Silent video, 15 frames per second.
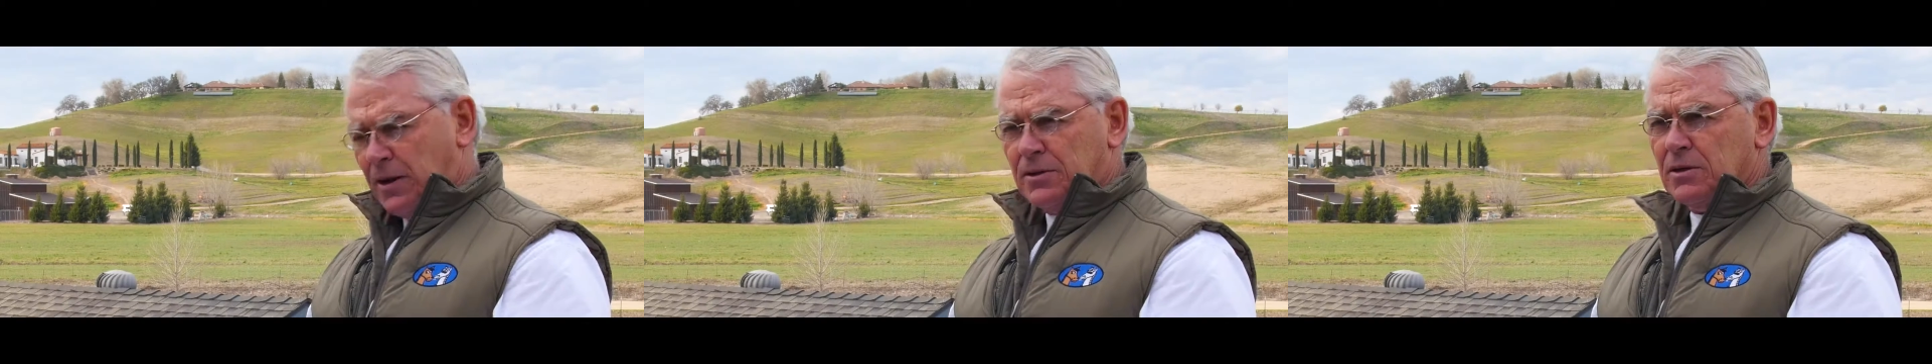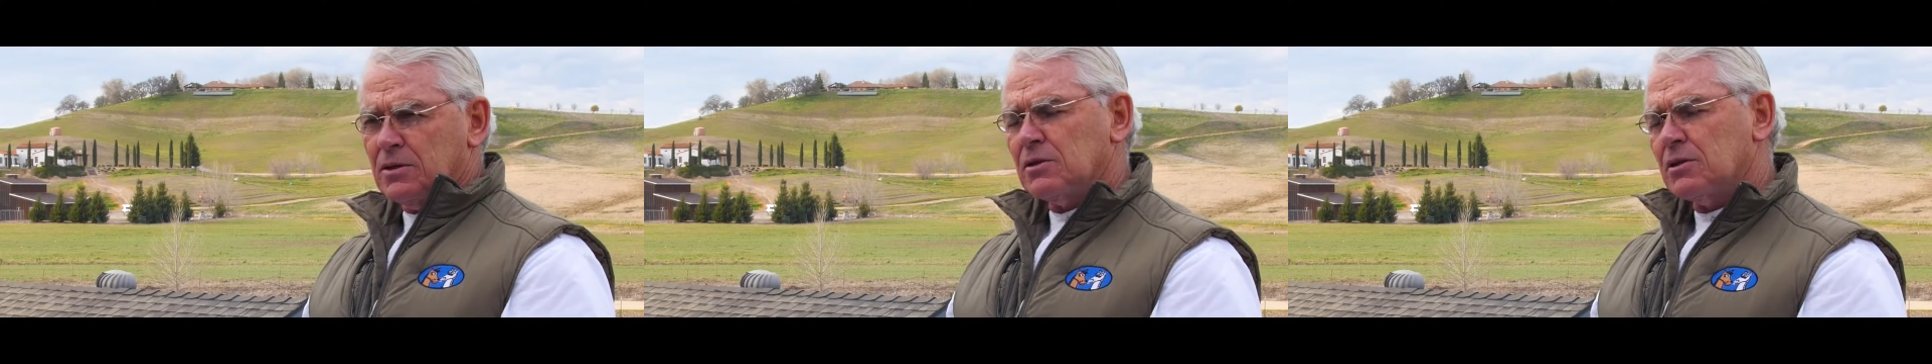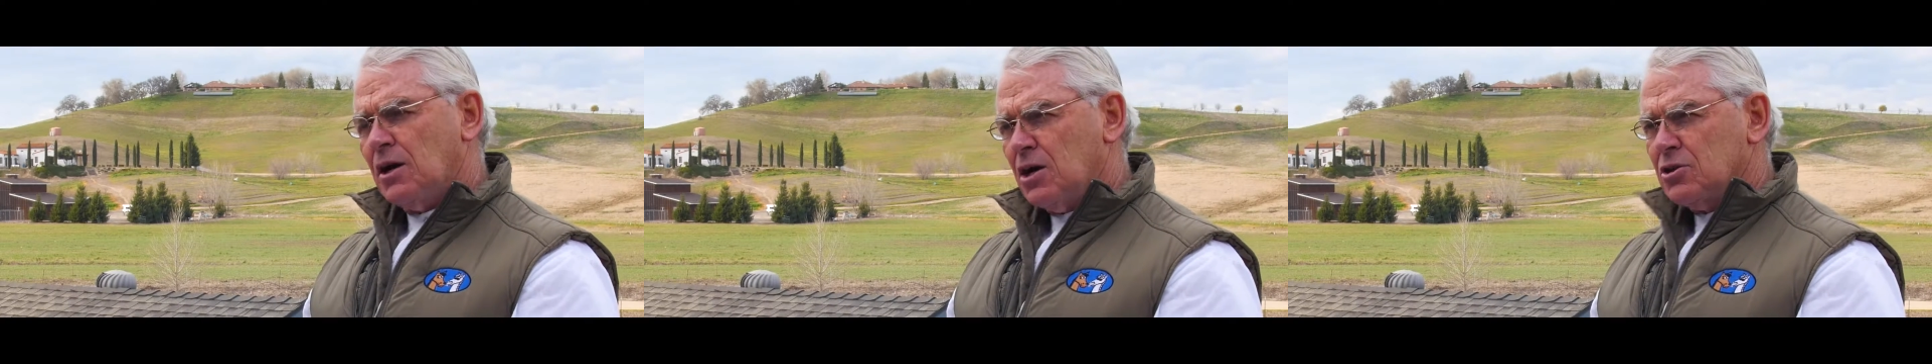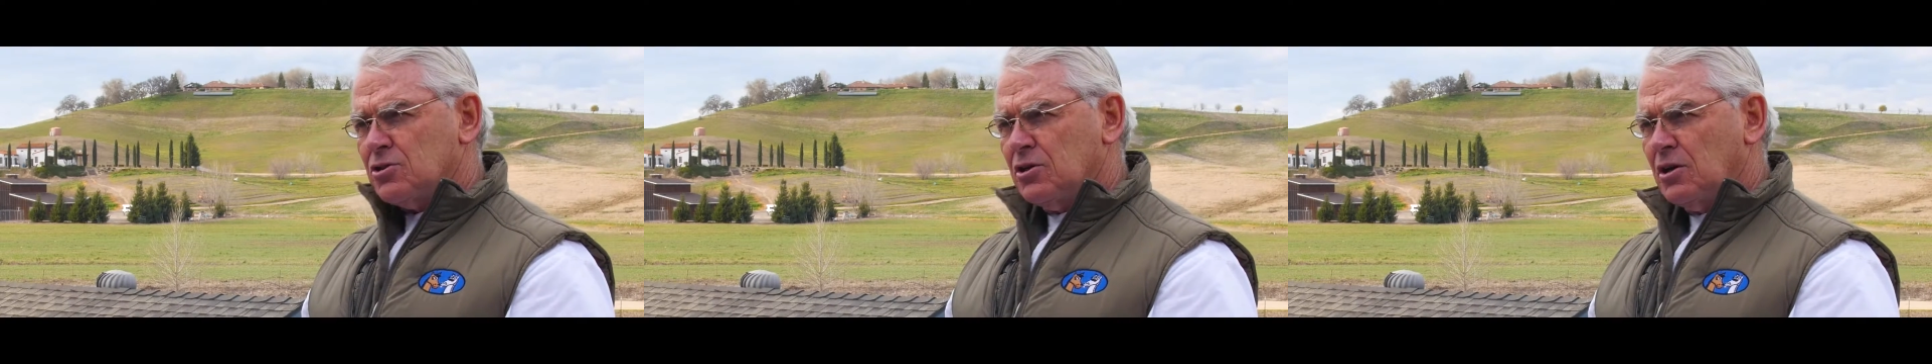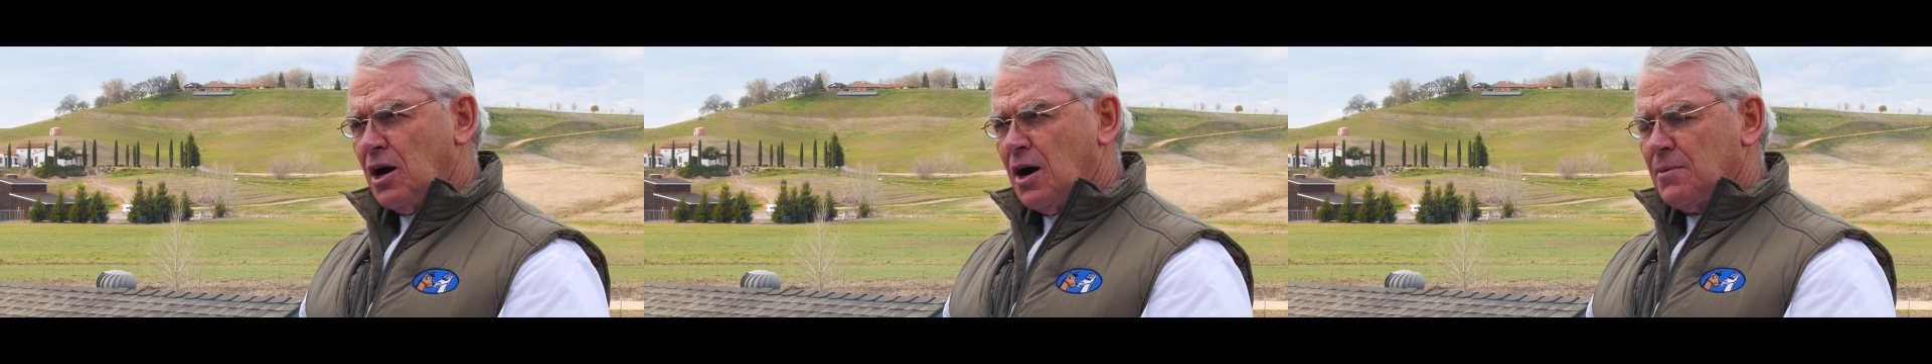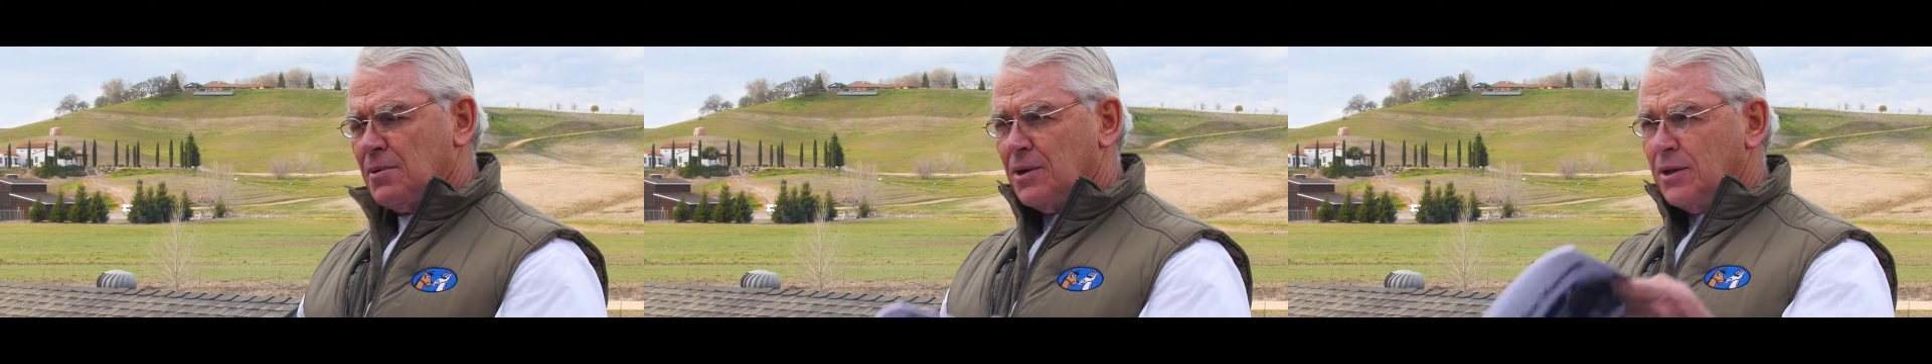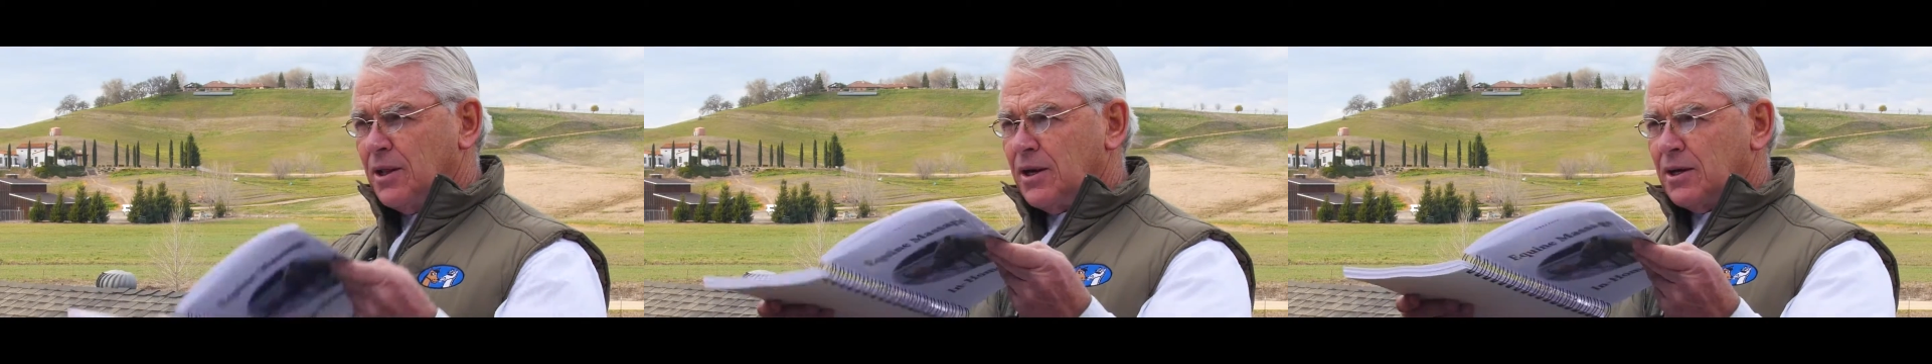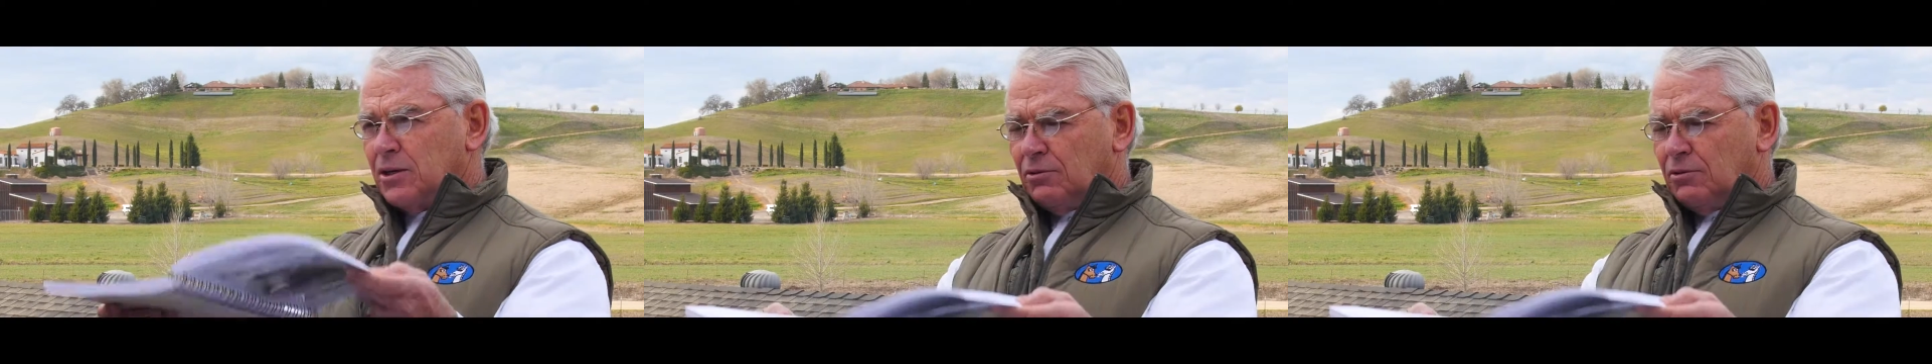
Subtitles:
it doesn't cost you an arm and a leg.